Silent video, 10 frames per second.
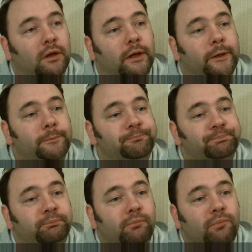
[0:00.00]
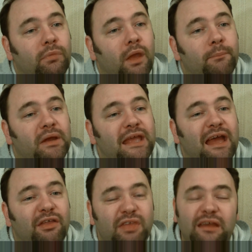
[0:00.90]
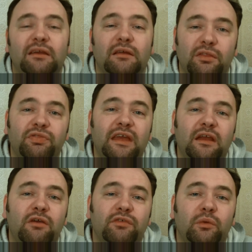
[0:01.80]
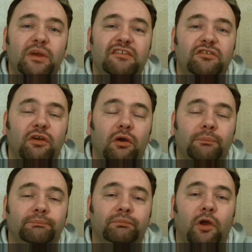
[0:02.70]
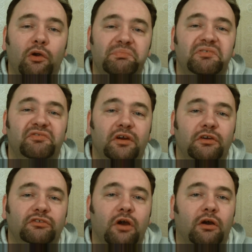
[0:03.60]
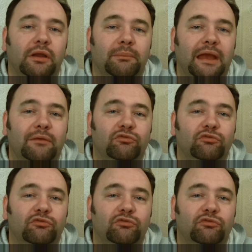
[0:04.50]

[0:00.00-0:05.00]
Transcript: I think over the winter time, I'd prefer a darker beer.